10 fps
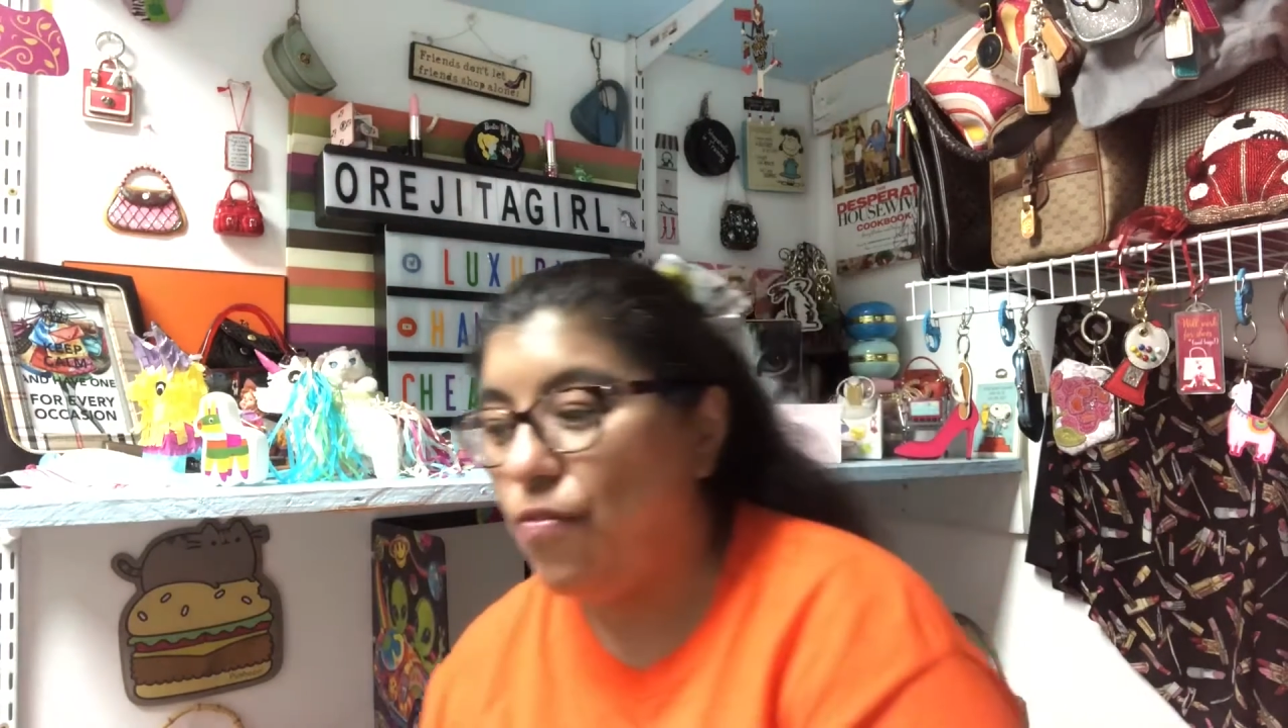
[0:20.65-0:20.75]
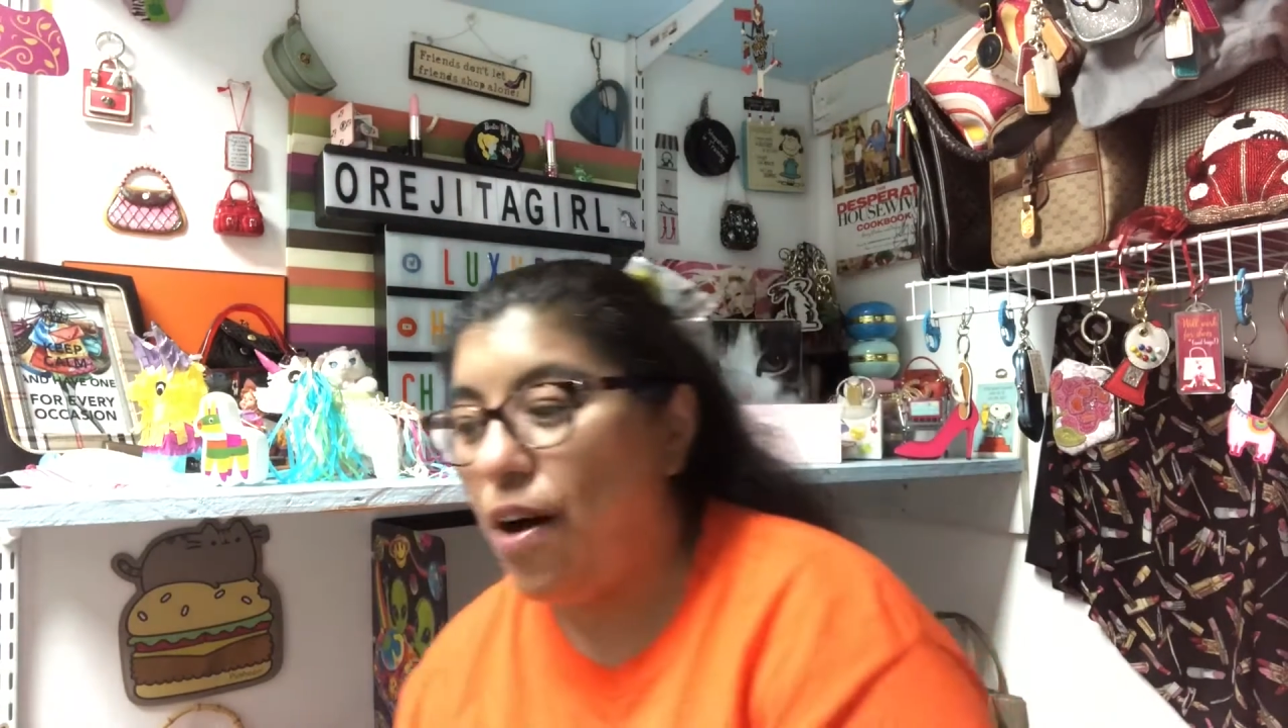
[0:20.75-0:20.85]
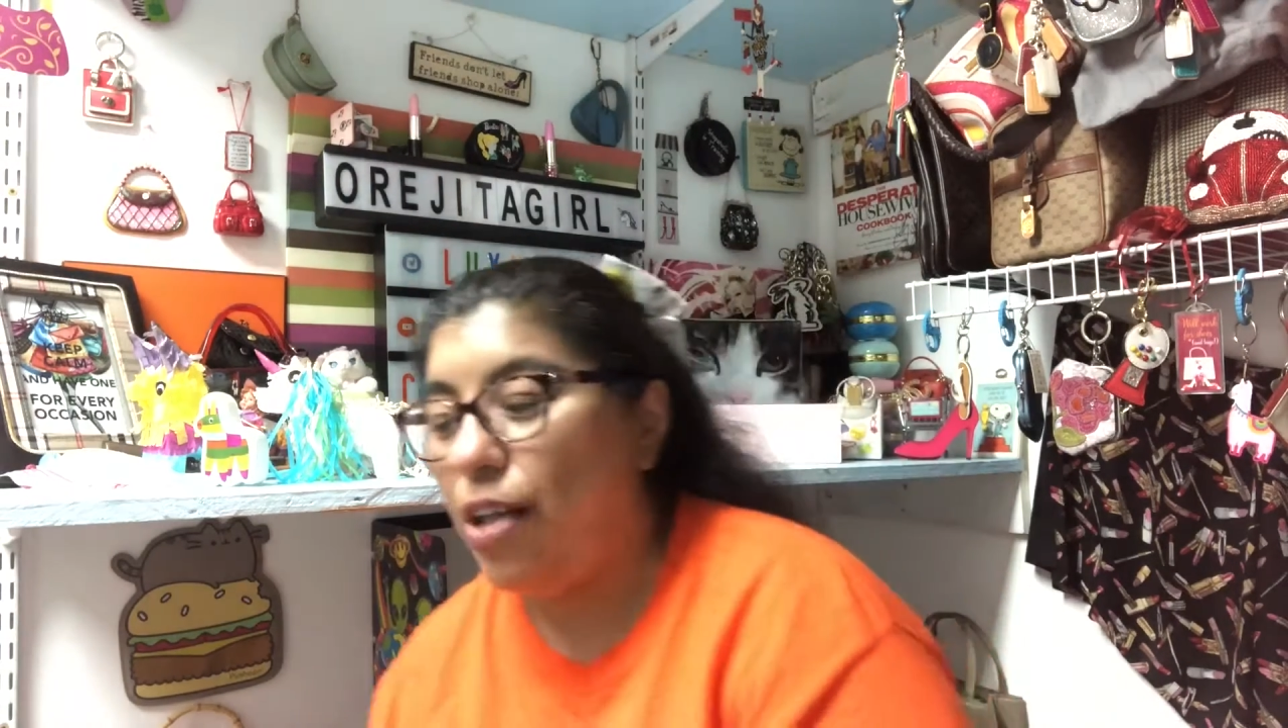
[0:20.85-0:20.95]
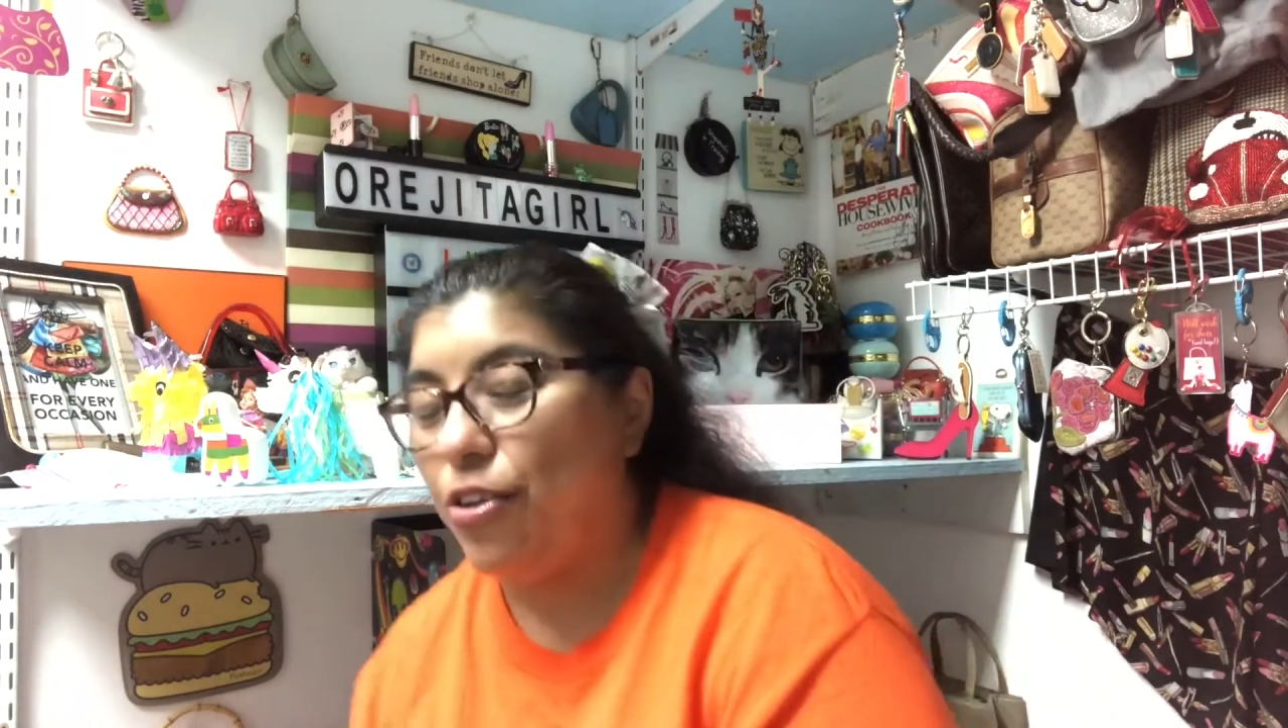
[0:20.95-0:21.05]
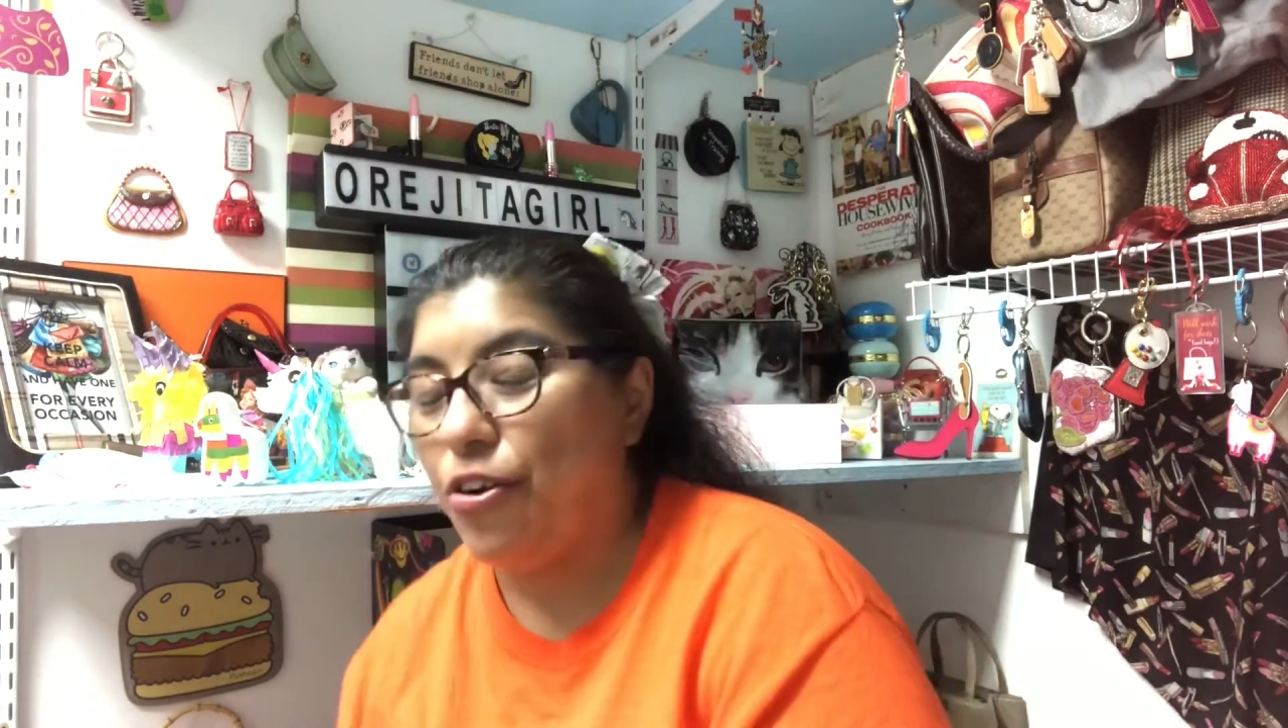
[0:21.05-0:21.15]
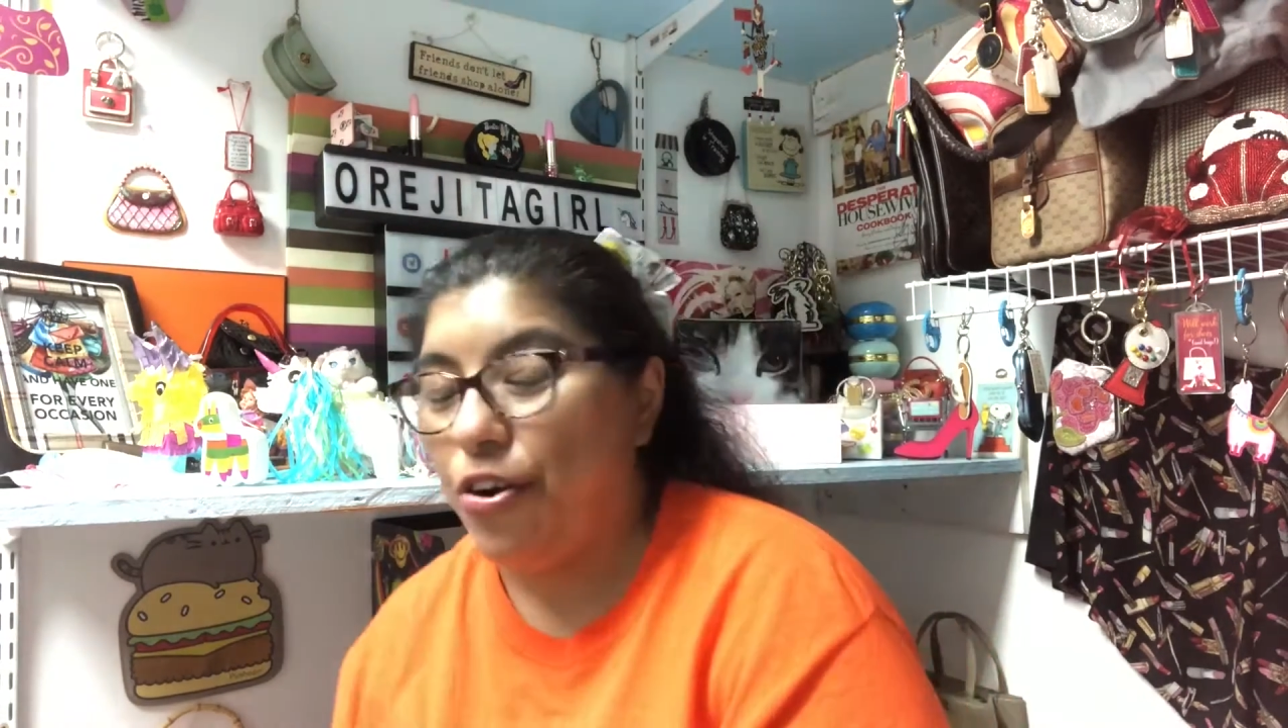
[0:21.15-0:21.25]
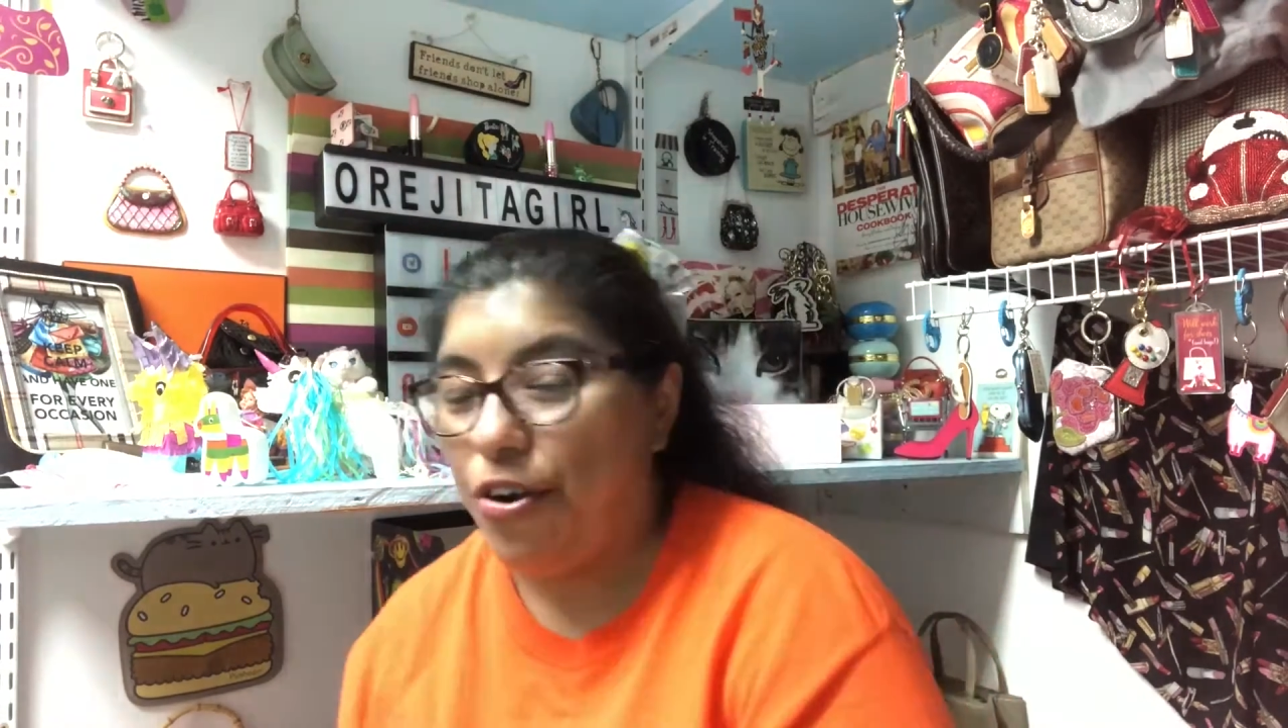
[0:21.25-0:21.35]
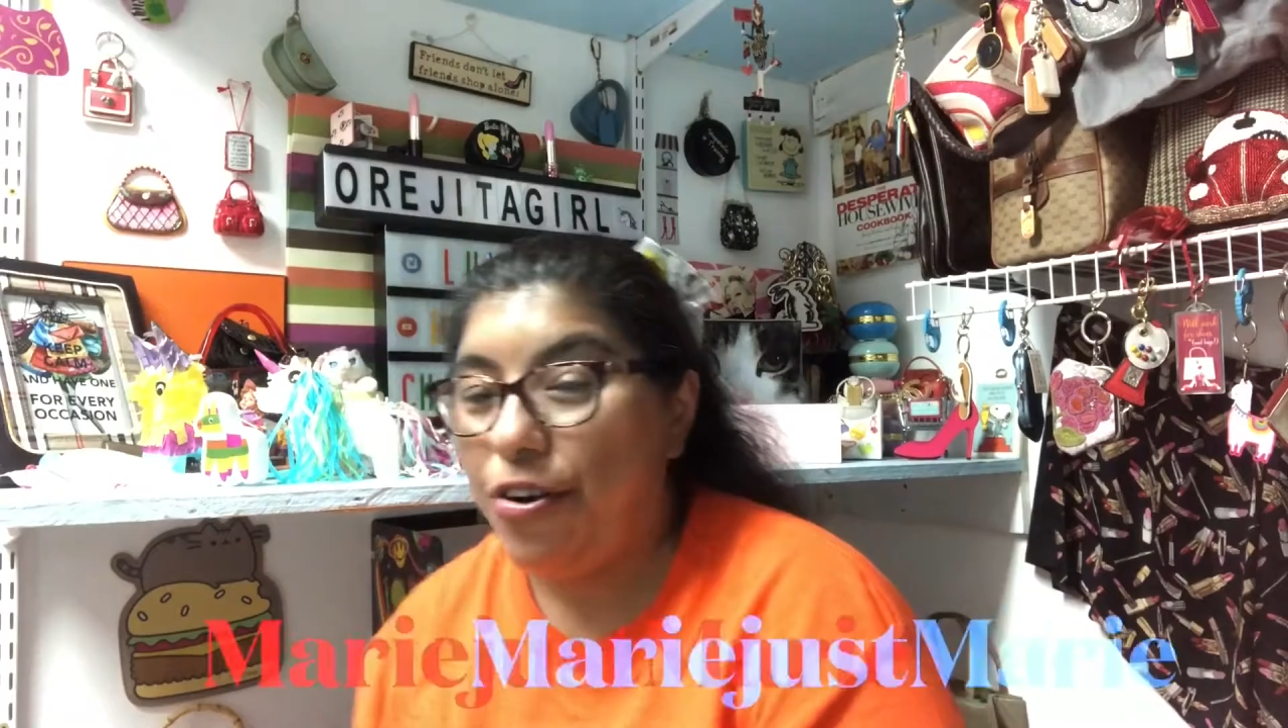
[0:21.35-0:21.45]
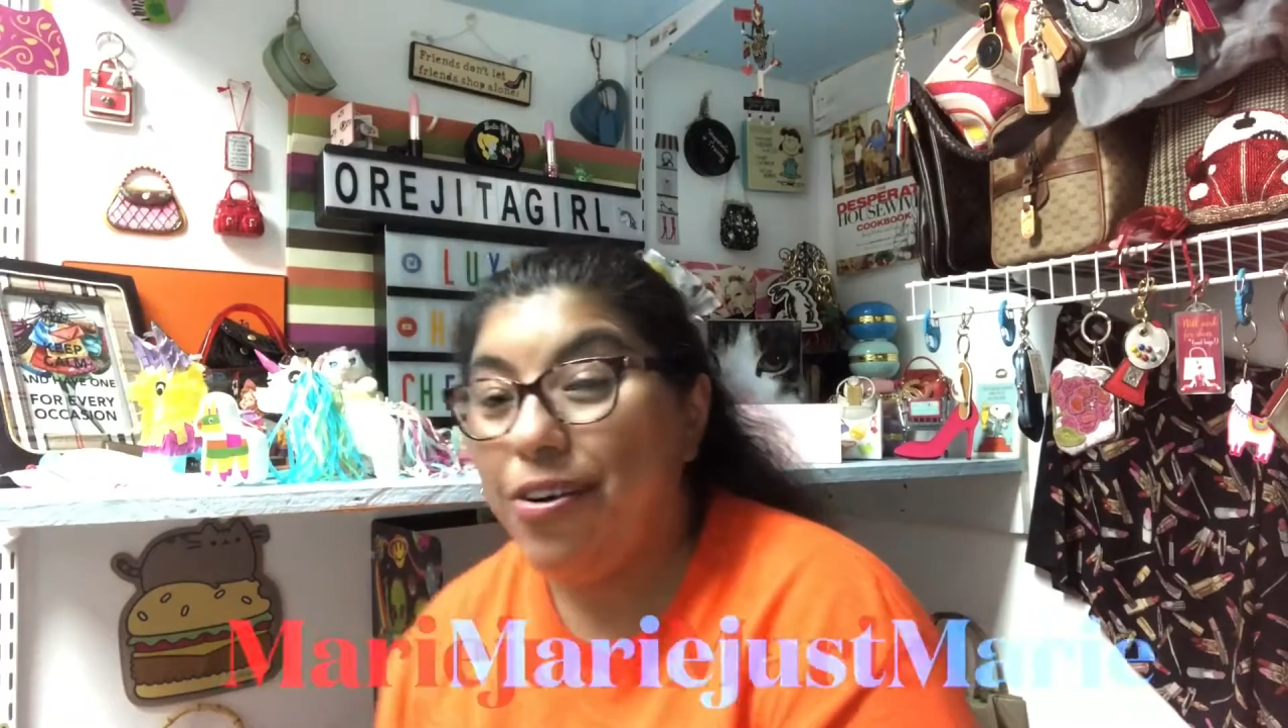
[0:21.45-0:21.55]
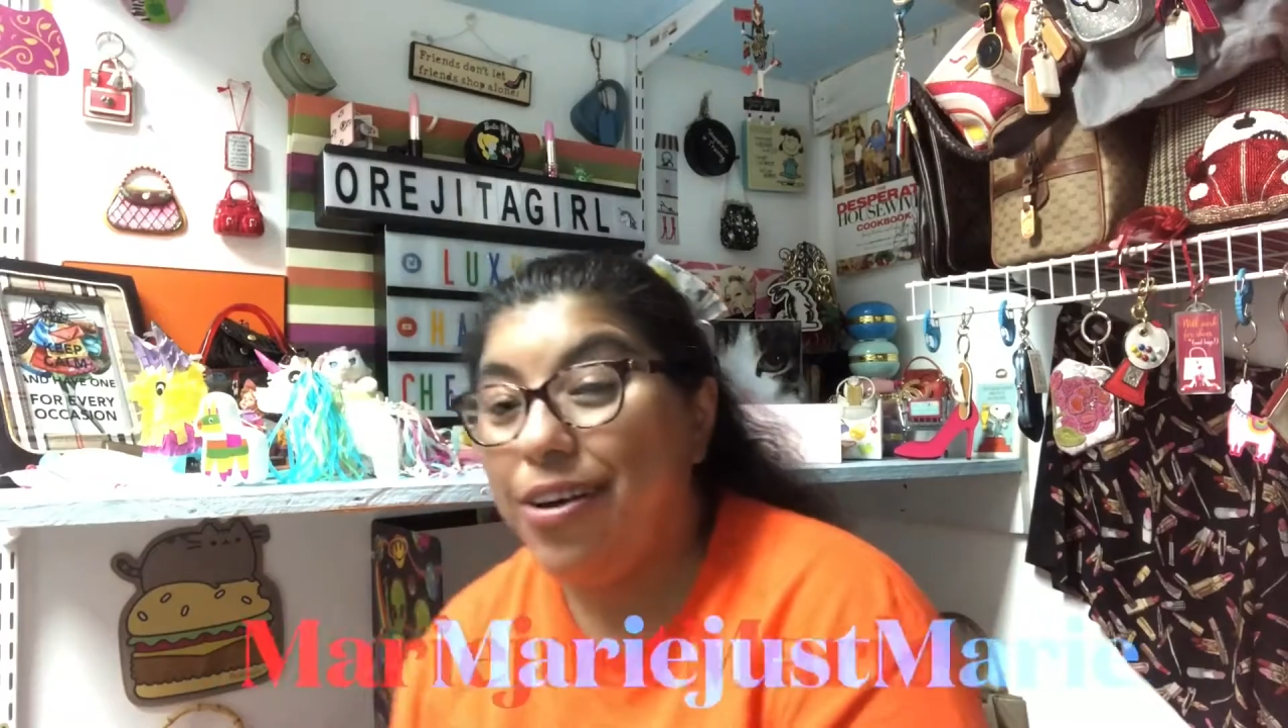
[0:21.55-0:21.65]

follow her